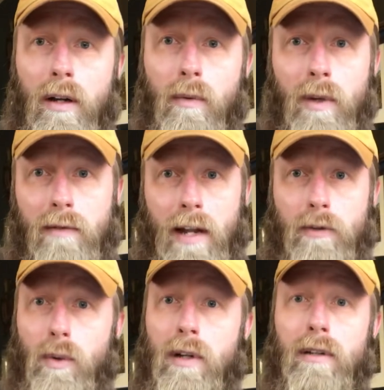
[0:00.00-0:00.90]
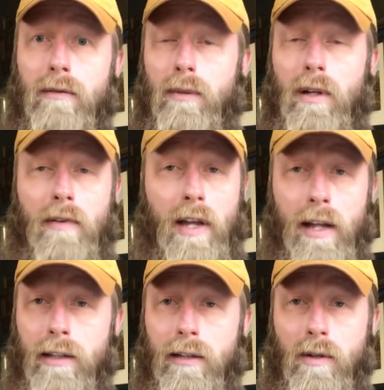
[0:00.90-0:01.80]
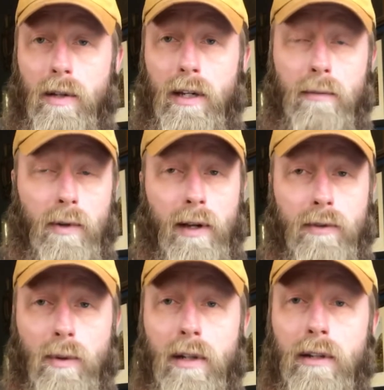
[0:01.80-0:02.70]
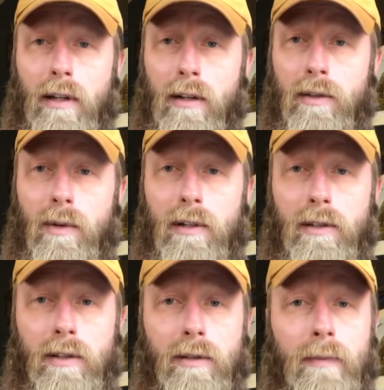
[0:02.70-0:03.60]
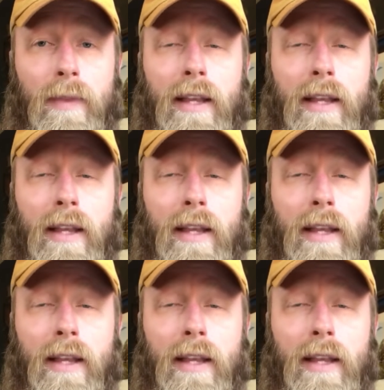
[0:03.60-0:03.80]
we even have Twitter. We don't have a contest going there, but we have Twitter. Get on Twitter too.